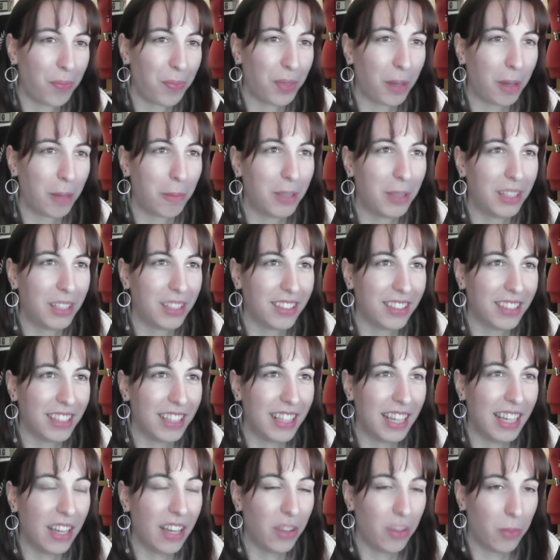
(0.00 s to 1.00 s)
Because in
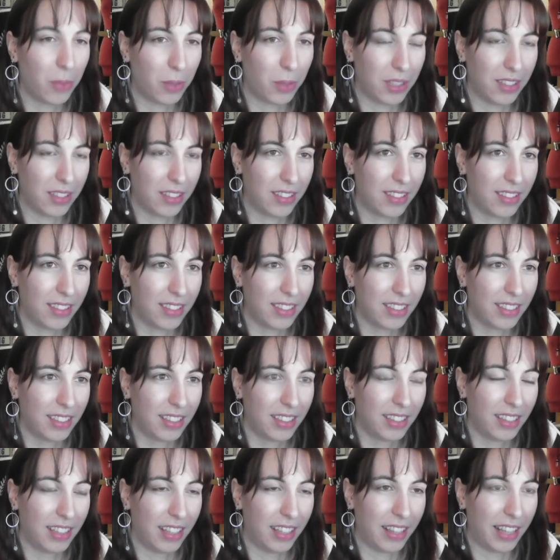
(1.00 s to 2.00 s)
the other ones,
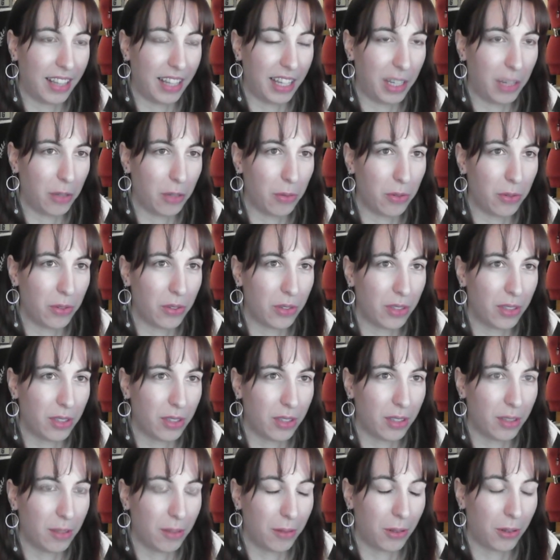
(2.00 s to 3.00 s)
they used
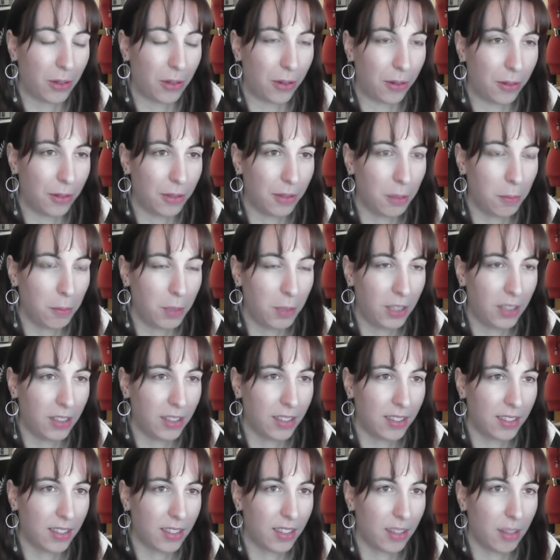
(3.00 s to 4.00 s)
gold
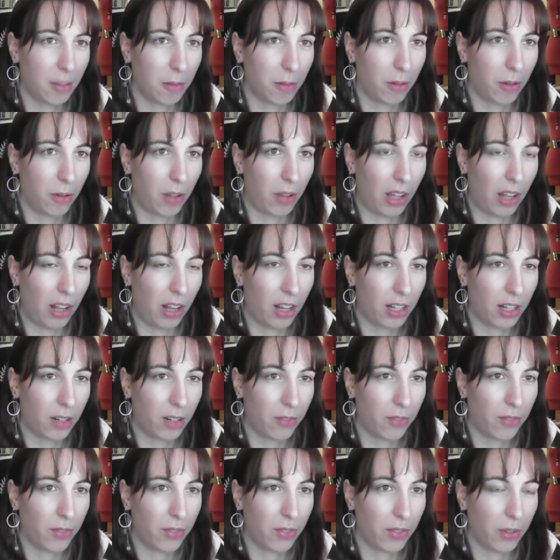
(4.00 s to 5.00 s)
because a lot of
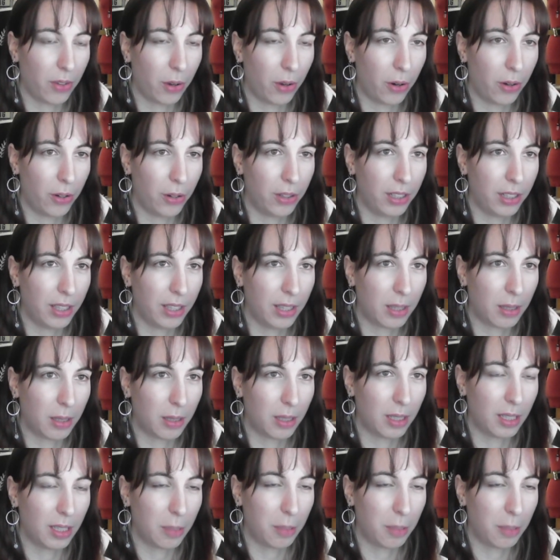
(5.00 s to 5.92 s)
her in the